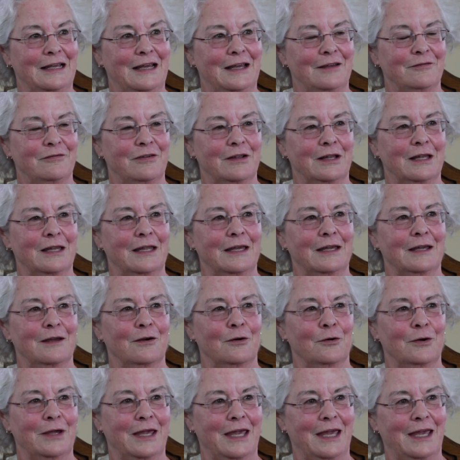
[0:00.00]
I felt like,
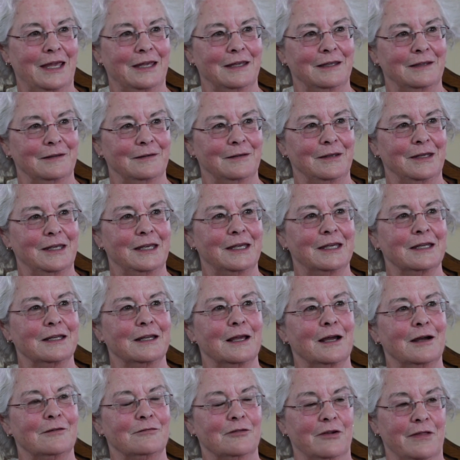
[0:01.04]
okay, he can
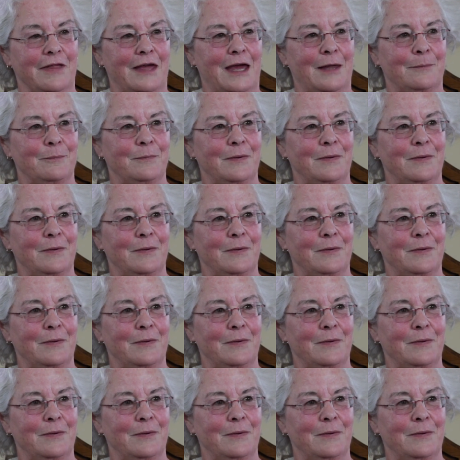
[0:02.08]
cover that